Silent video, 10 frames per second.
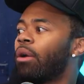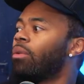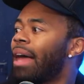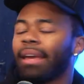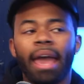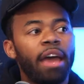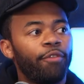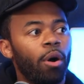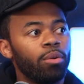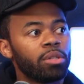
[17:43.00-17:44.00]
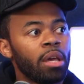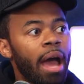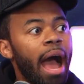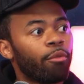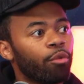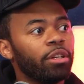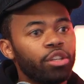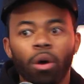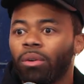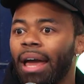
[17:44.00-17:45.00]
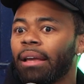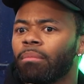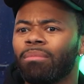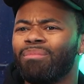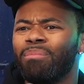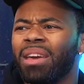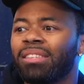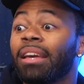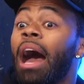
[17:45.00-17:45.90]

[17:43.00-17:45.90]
I don't no, like not, he's headphones. not, he's not. You- I really don't much like cost? mixing.